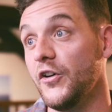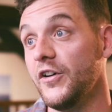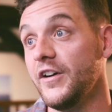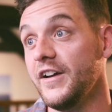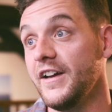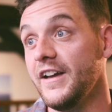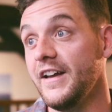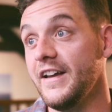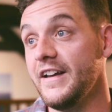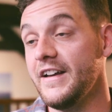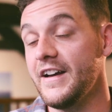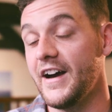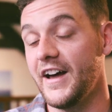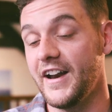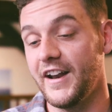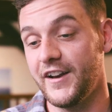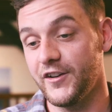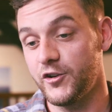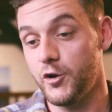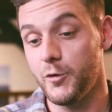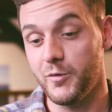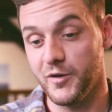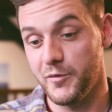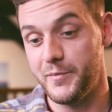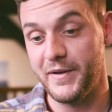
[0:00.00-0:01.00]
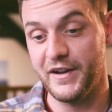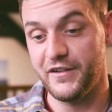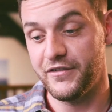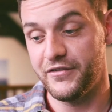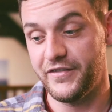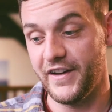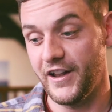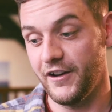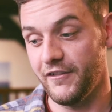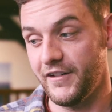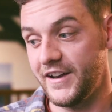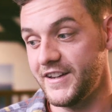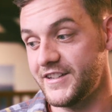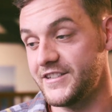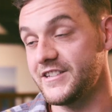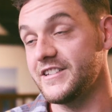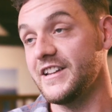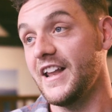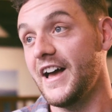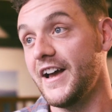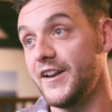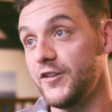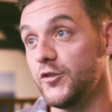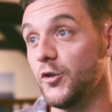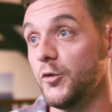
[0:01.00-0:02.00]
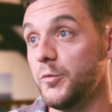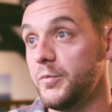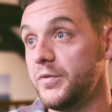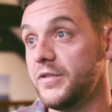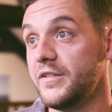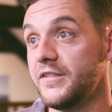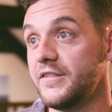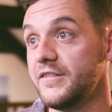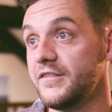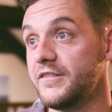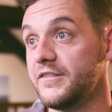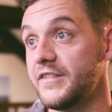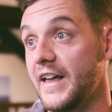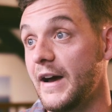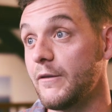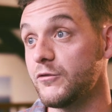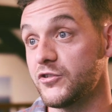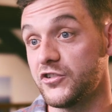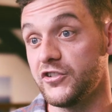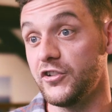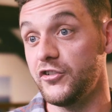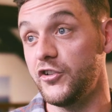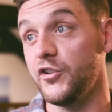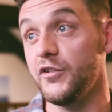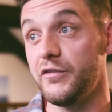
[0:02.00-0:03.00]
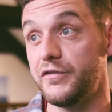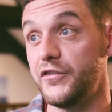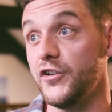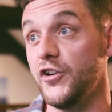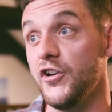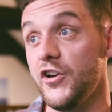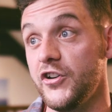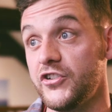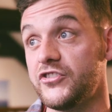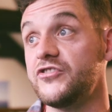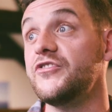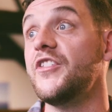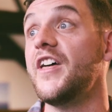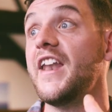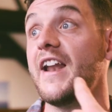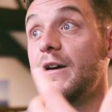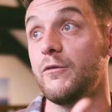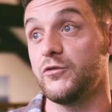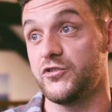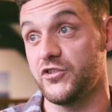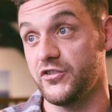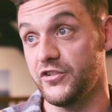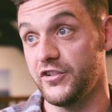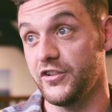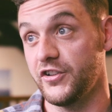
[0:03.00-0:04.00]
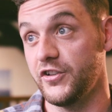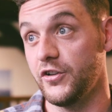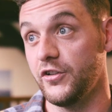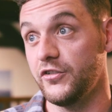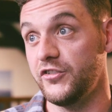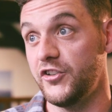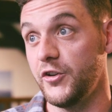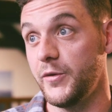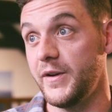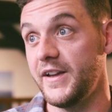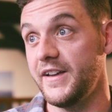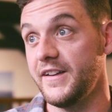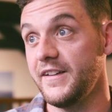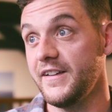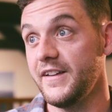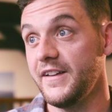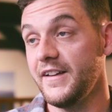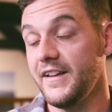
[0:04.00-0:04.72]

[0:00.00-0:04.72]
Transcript: And I had a couple of big fell races lined up that I was going to do first, then I was going to go do it.